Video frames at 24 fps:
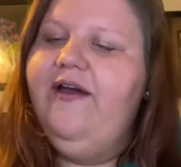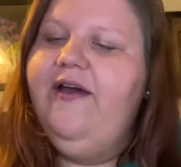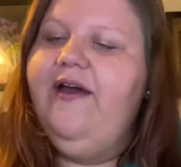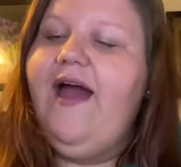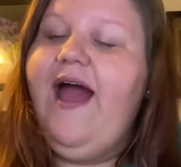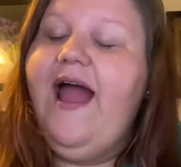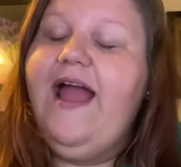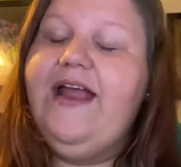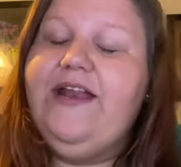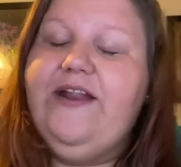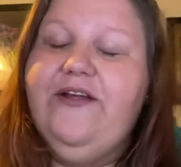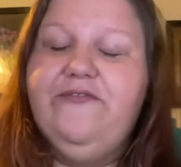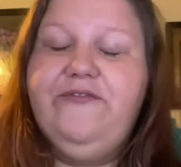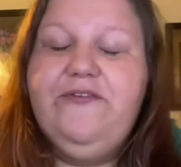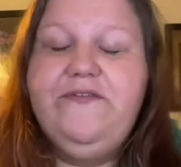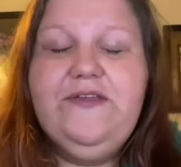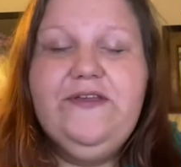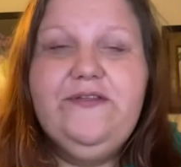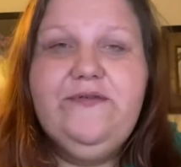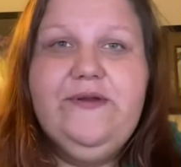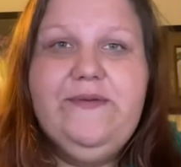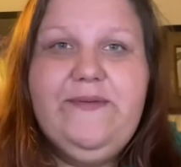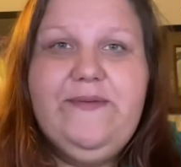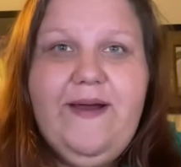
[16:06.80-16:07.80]
I know
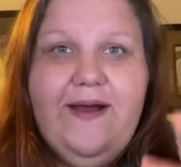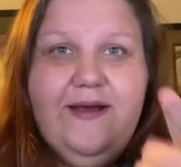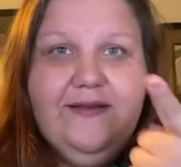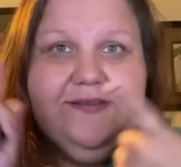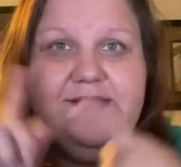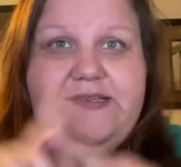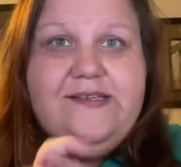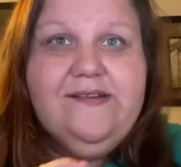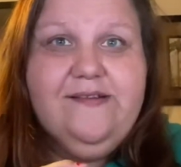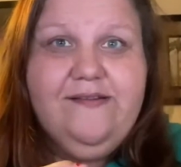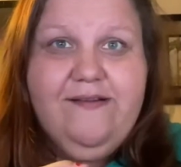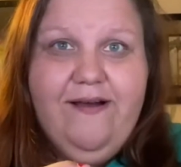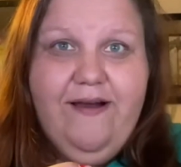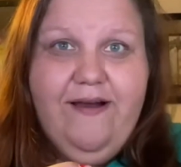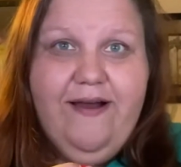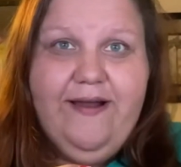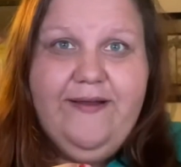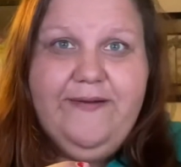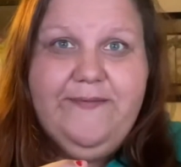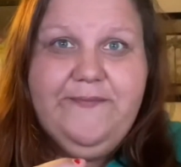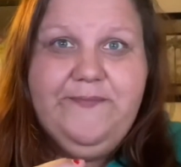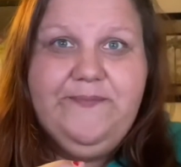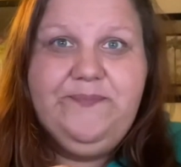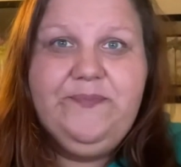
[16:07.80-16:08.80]
53 pounds is a lot,
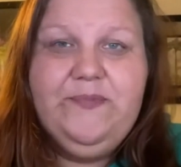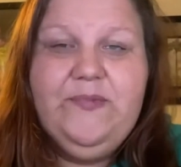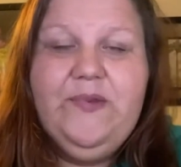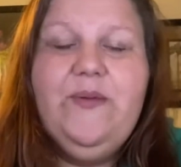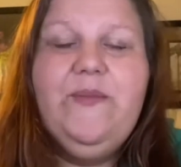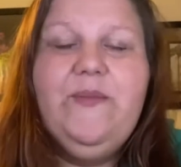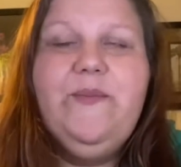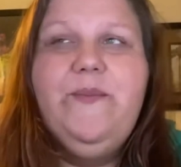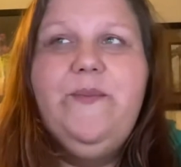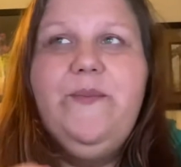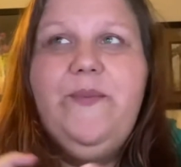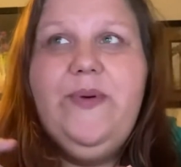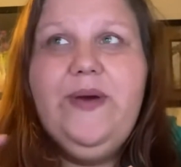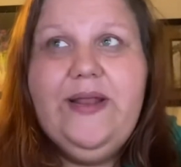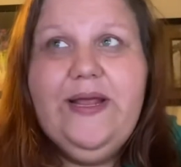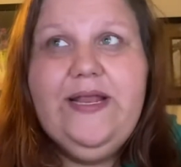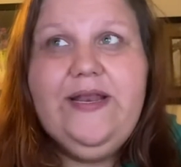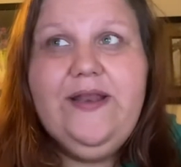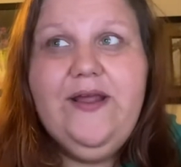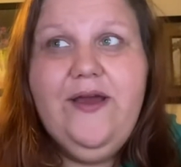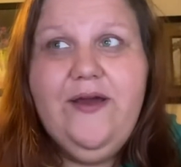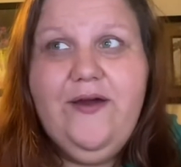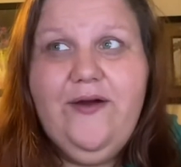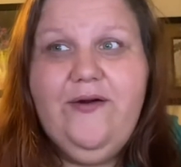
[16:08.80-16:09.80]
but I
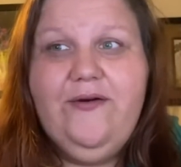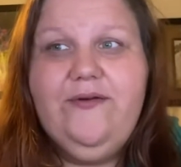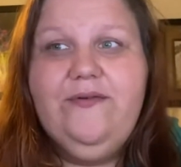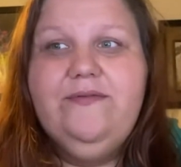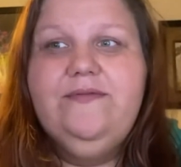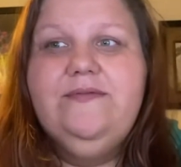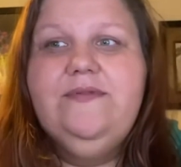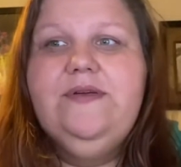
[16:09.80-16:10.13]
know,